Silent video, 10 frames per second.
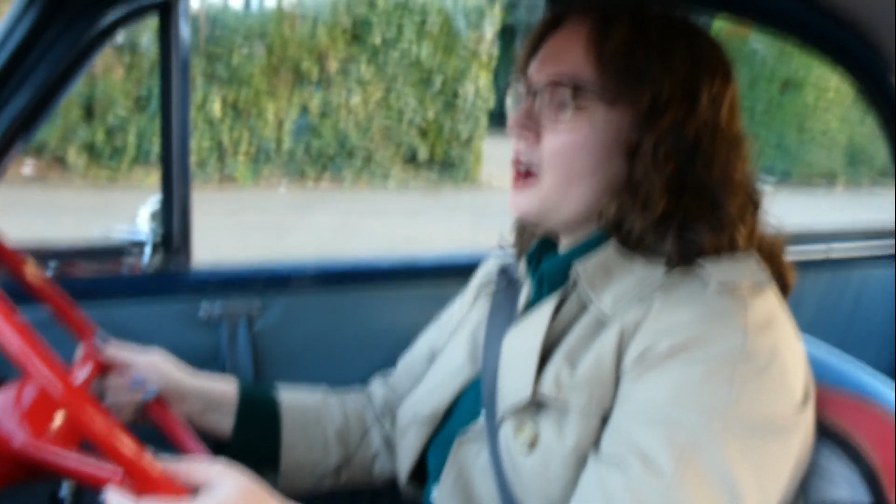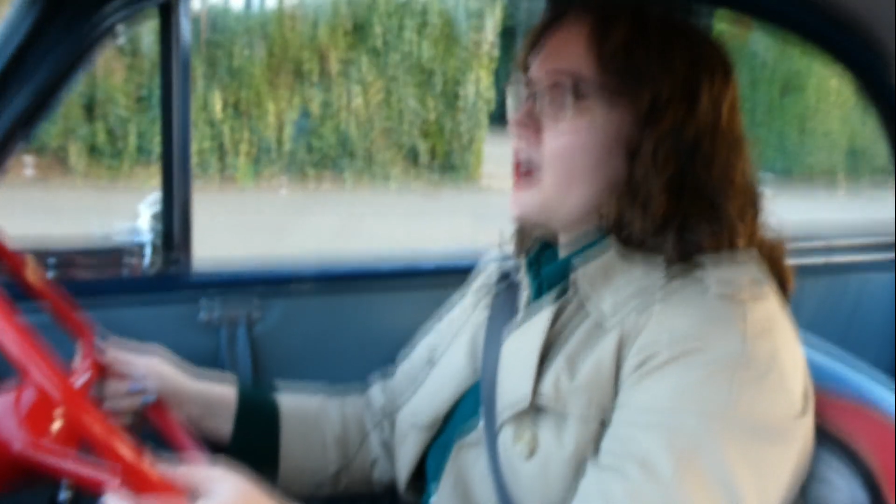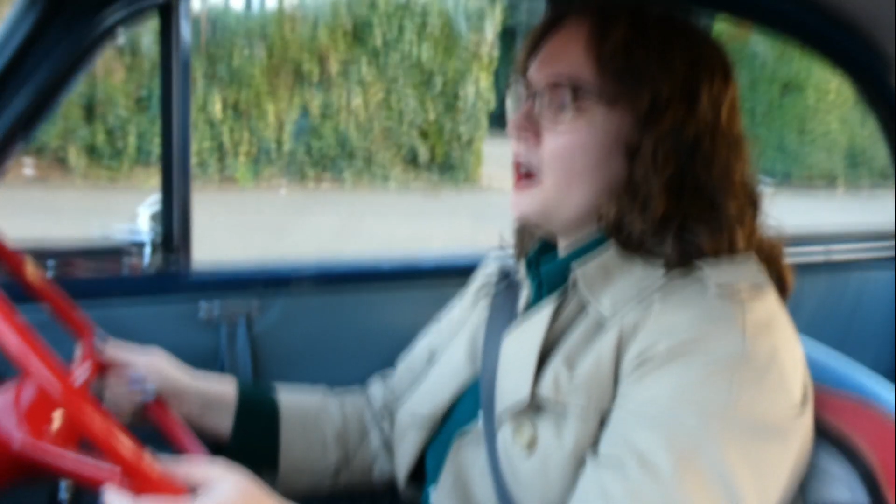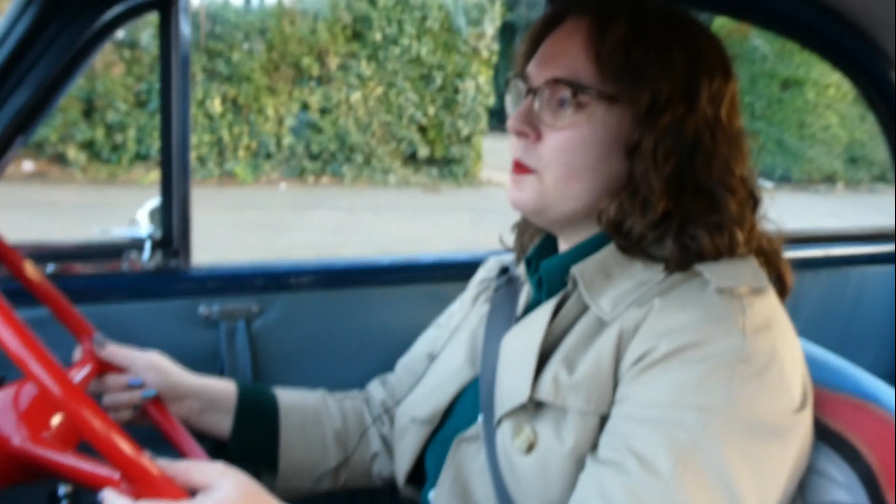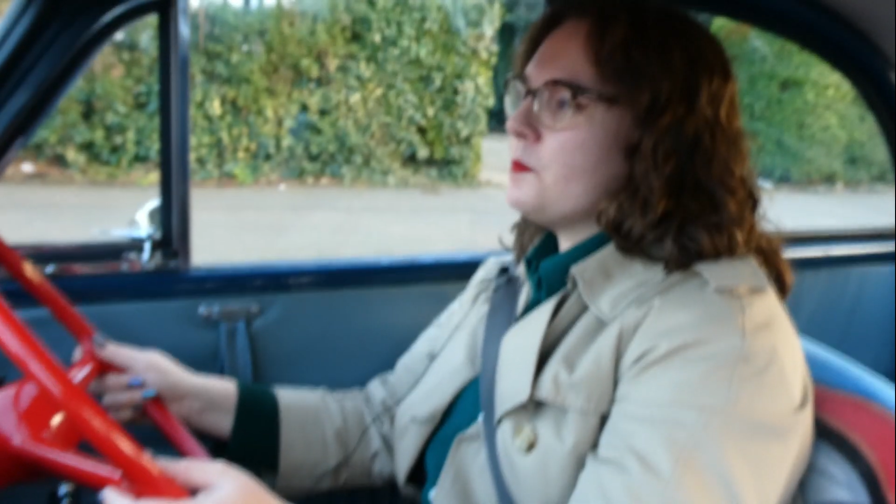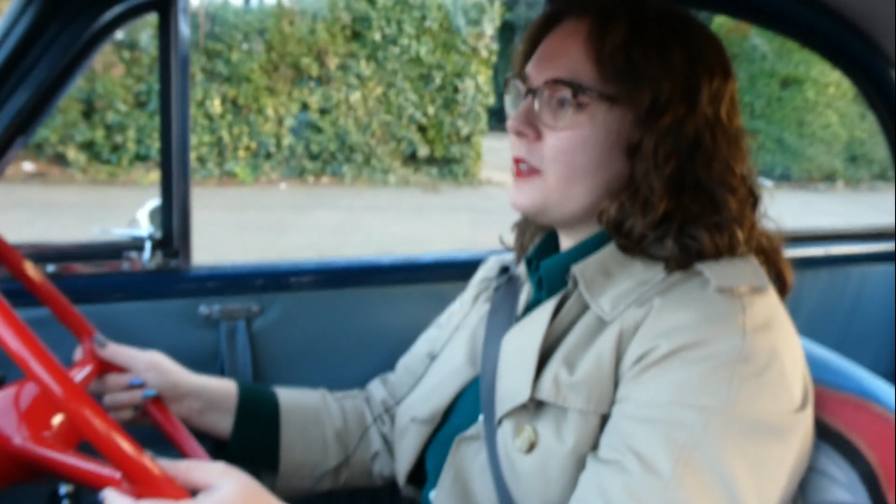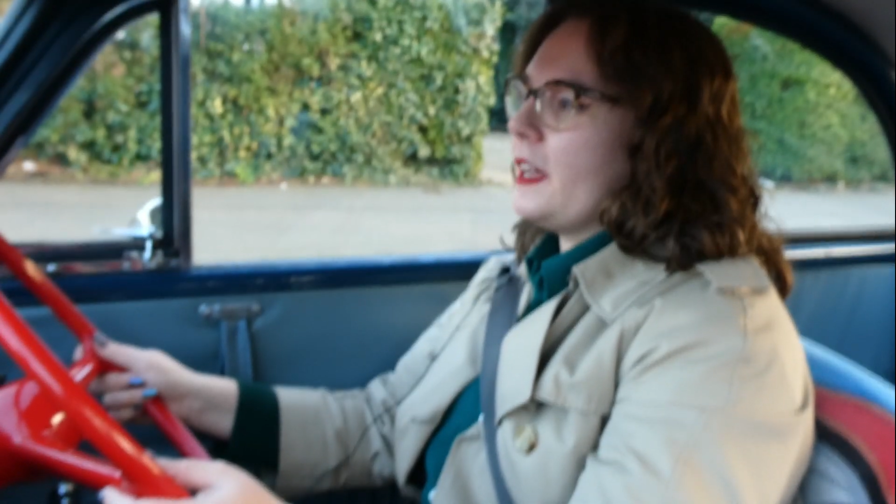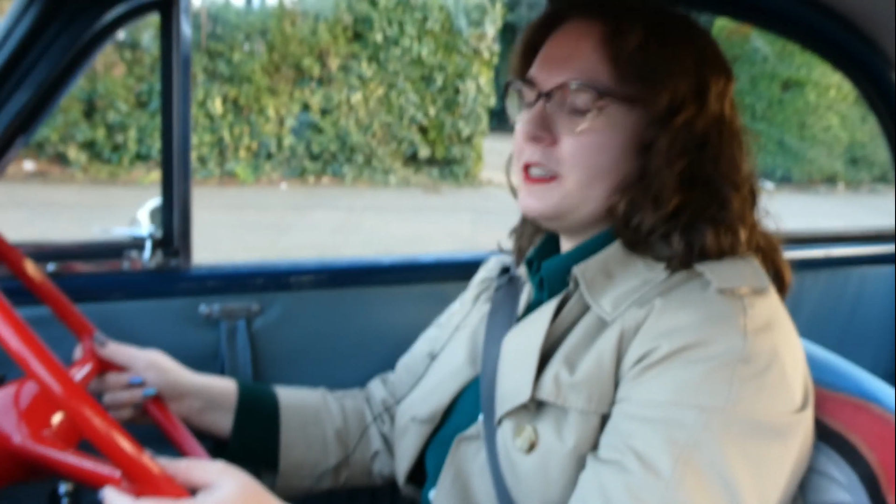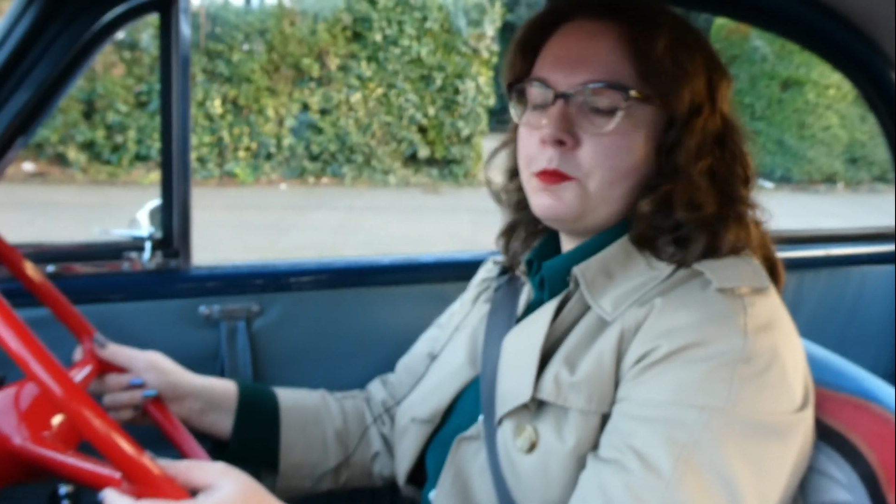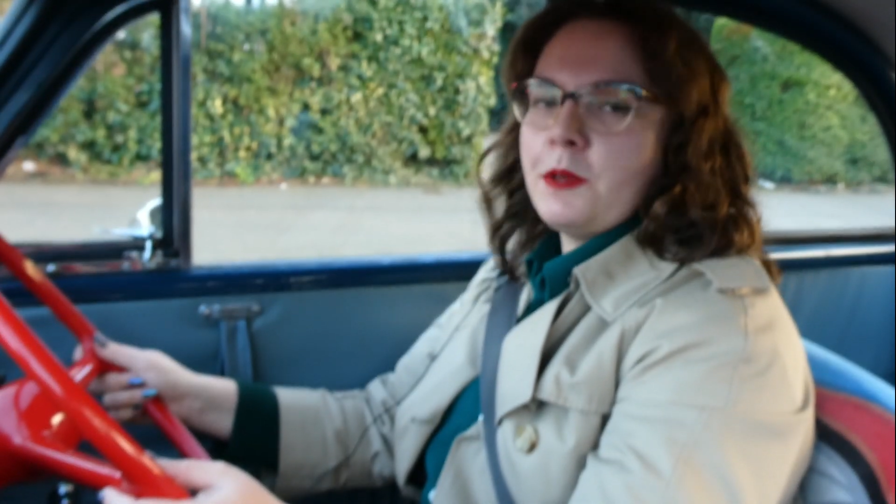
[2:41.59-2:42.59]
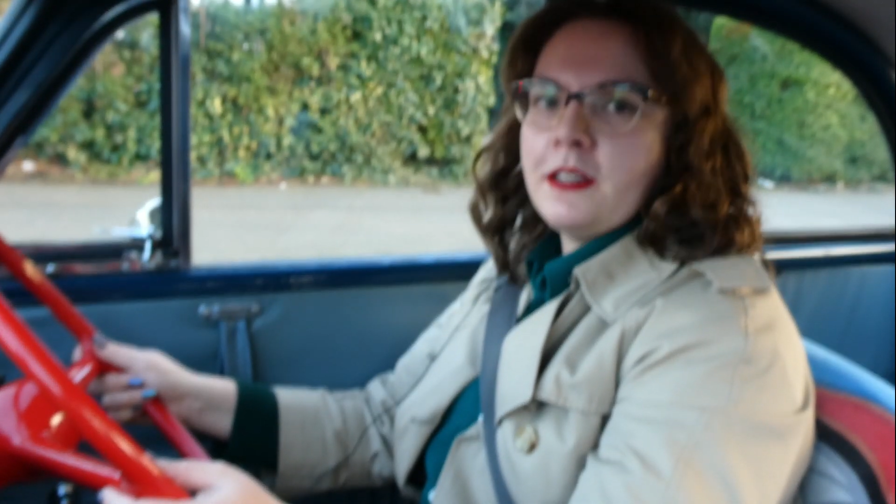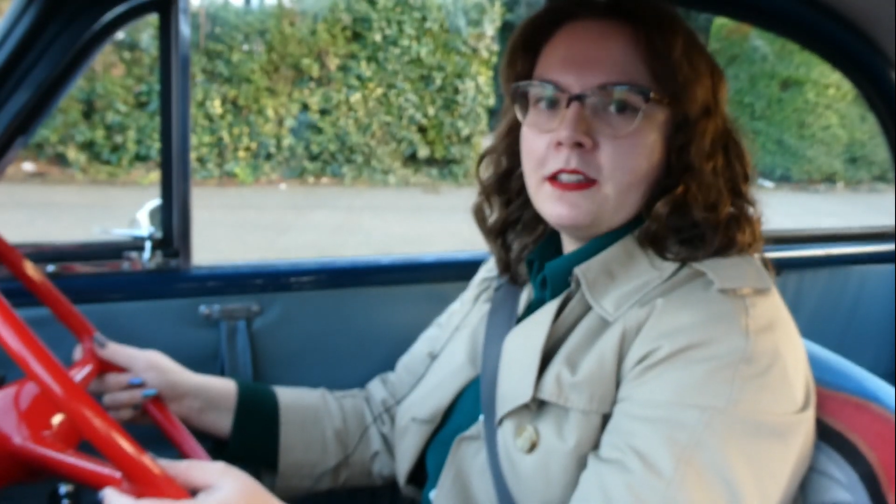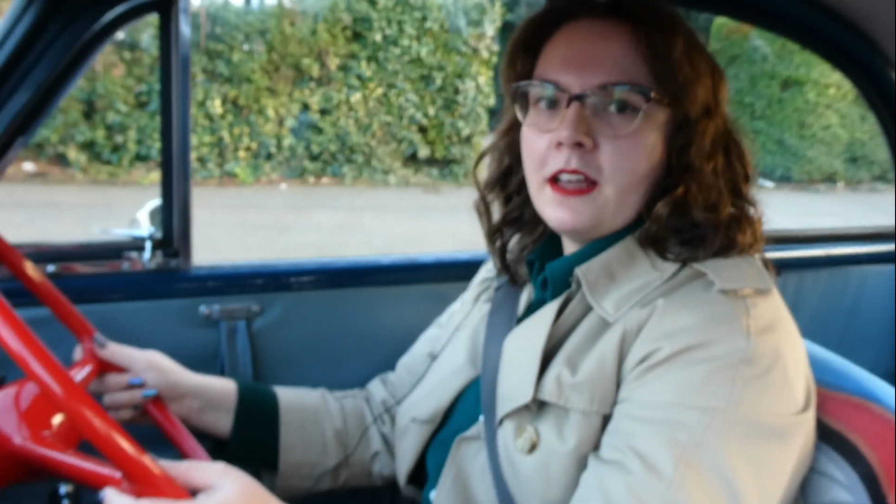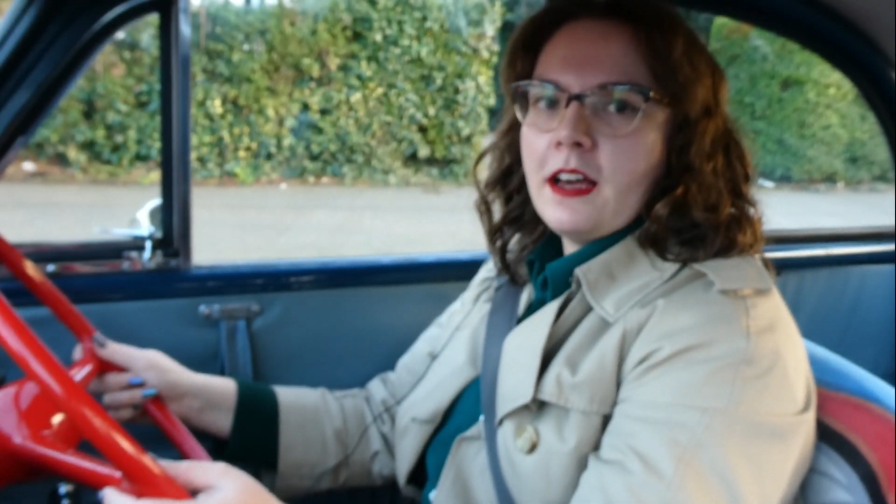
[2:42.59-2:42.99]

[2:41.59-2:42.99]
And it's been